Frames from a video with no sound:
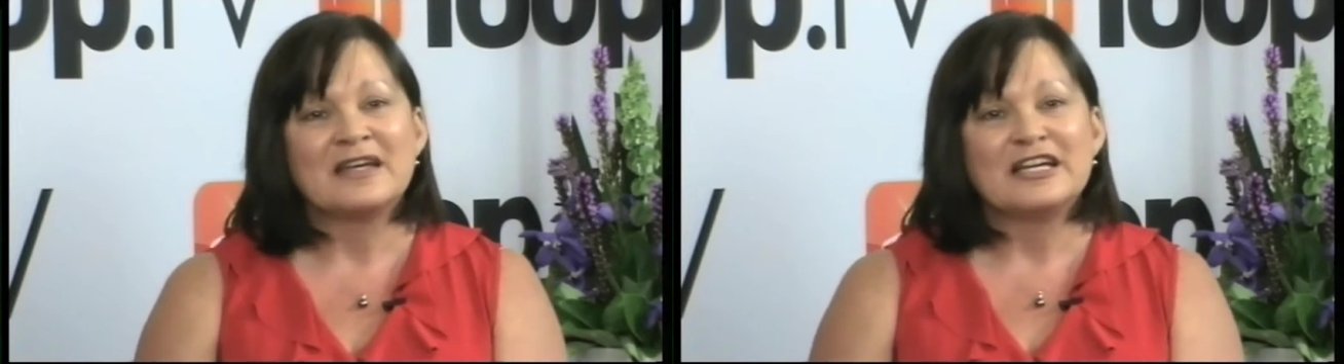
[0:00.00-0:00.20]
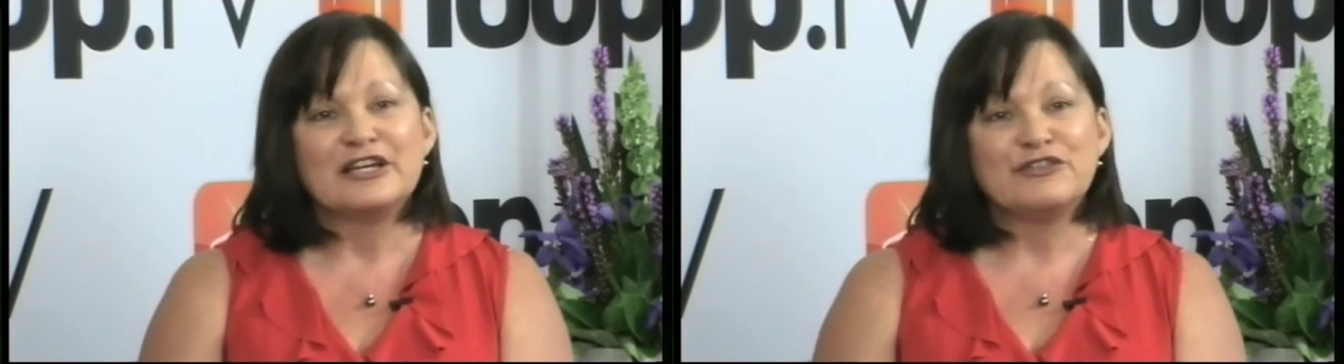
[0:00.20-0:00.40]

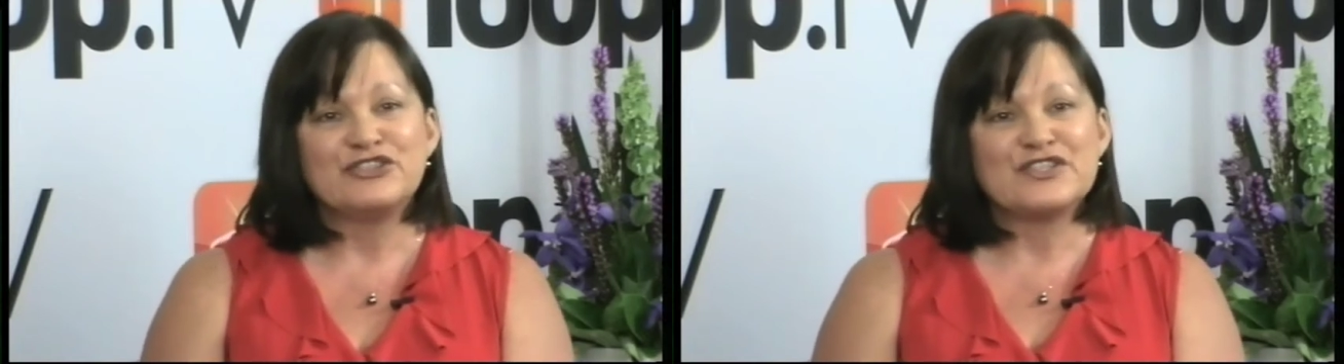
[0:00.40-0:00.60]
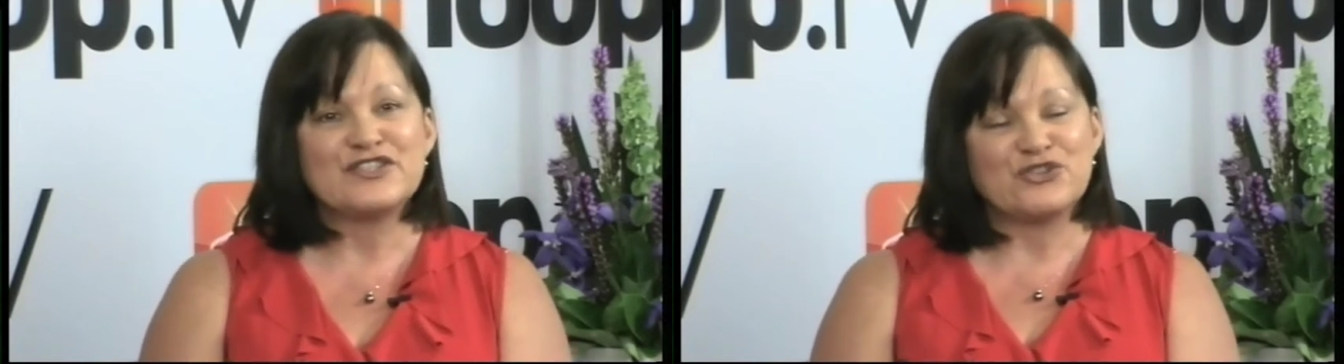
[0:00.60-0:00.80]
If you're
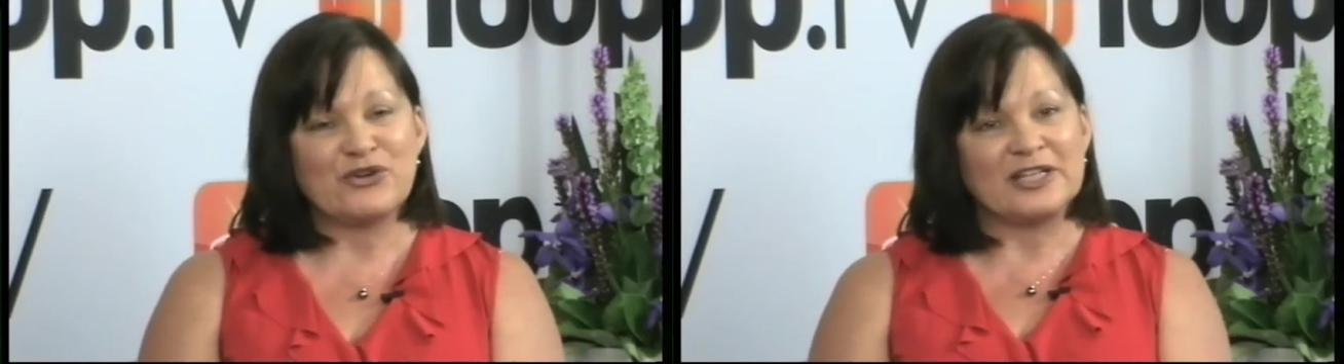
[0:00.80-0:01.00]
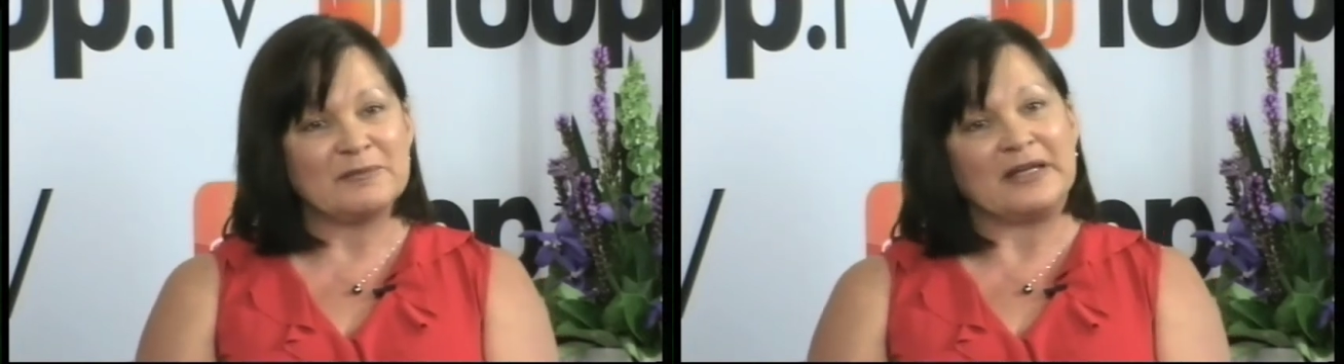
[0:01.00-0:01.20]
just
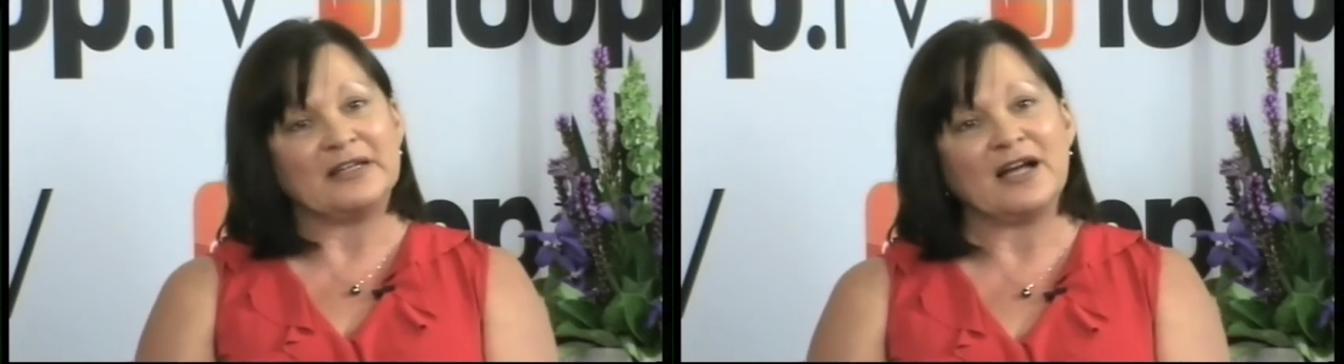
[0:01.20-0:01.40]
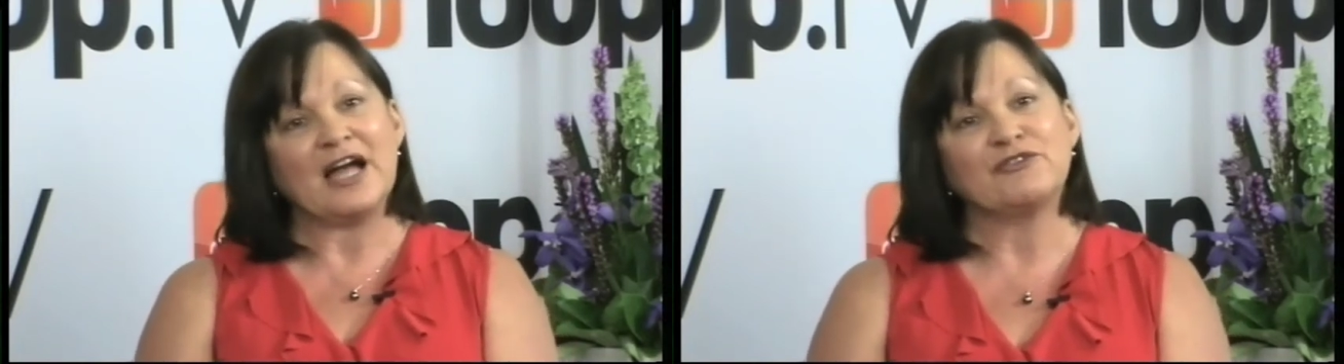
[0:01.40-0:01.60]
joining me, I
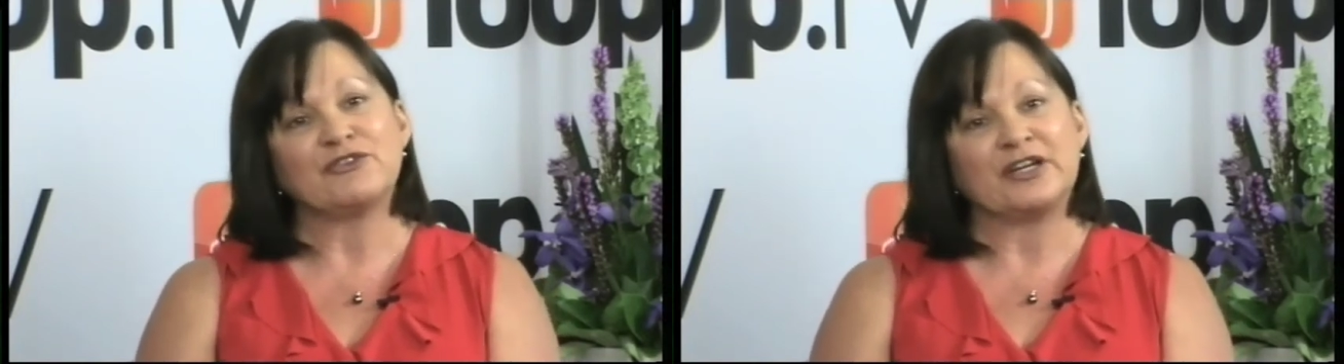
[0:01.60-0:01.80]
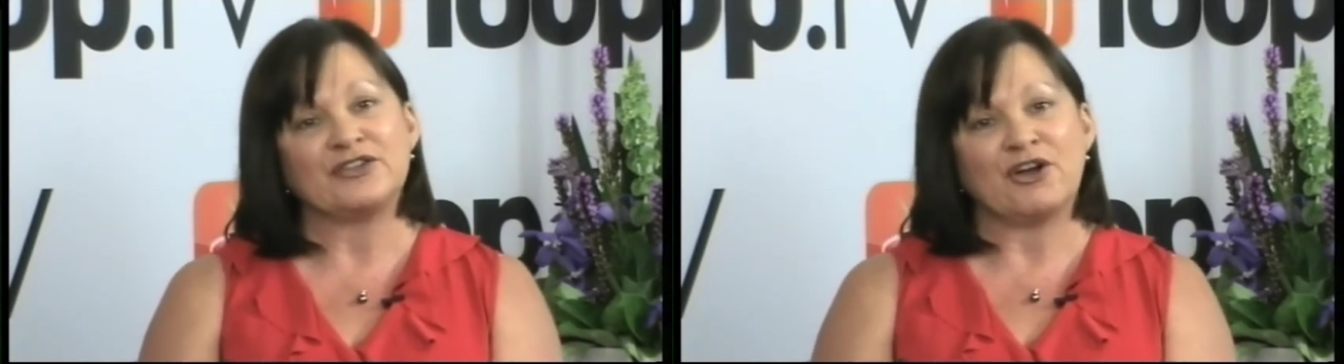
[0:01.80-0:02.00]
have
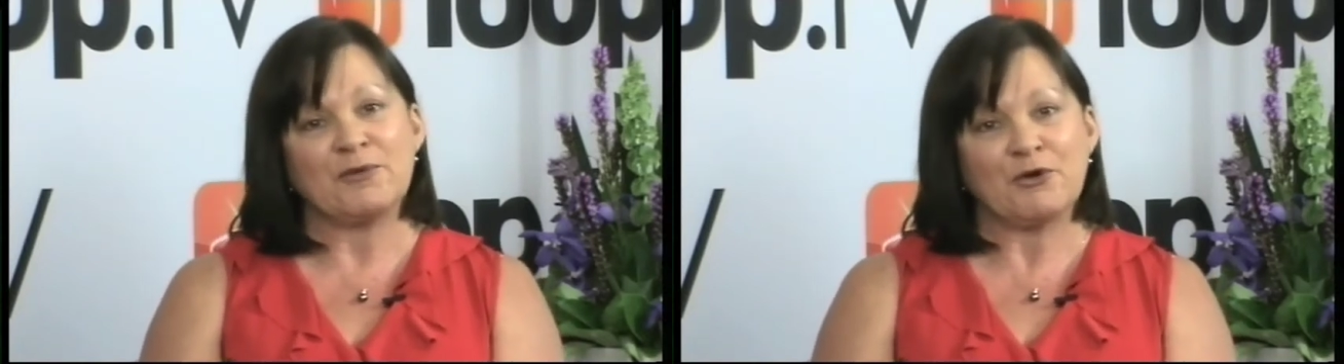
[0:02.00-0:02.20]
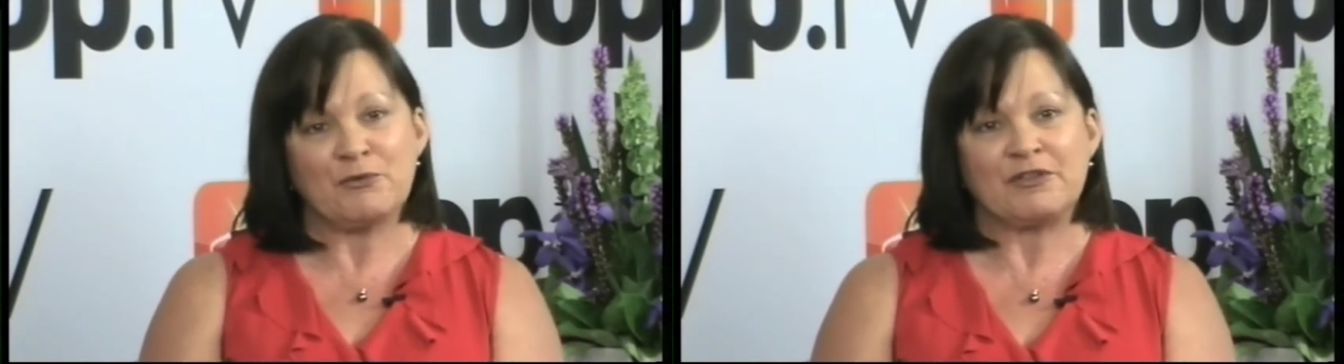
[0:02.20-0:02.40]
Greg
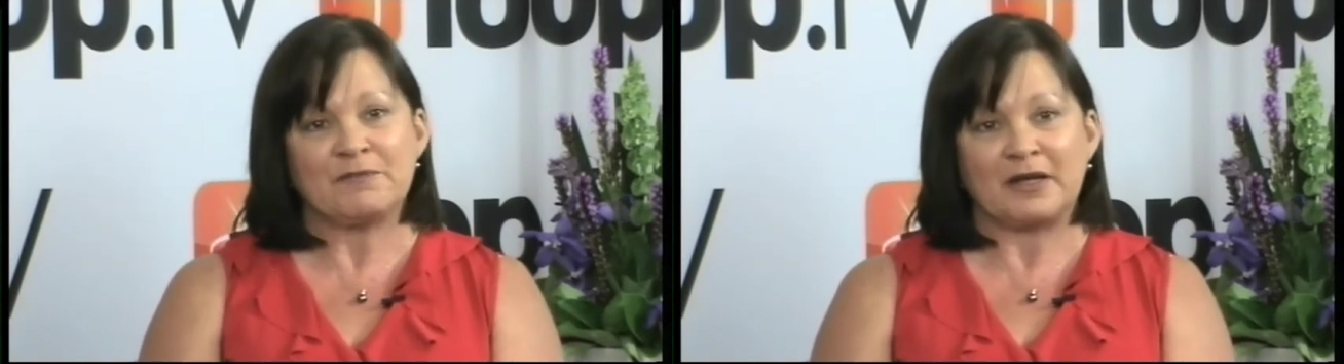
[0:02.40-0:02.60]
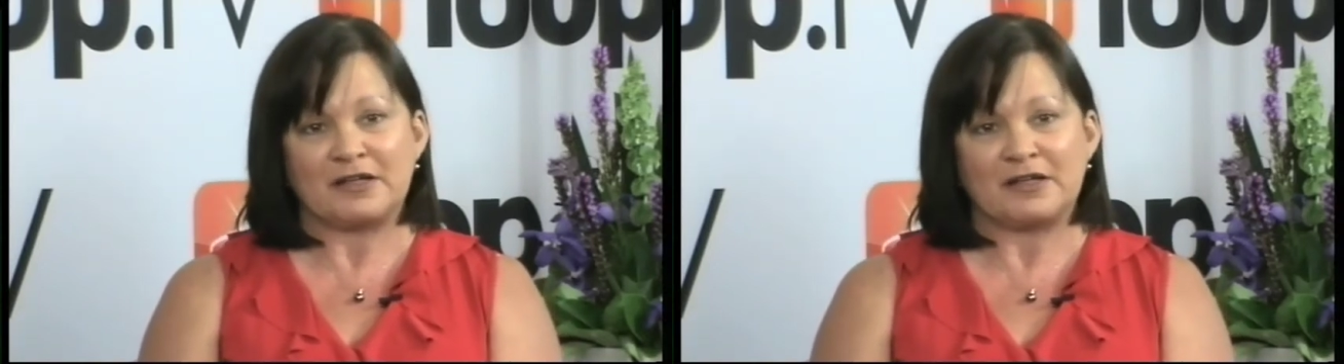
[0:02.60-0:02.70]
Nybo with me.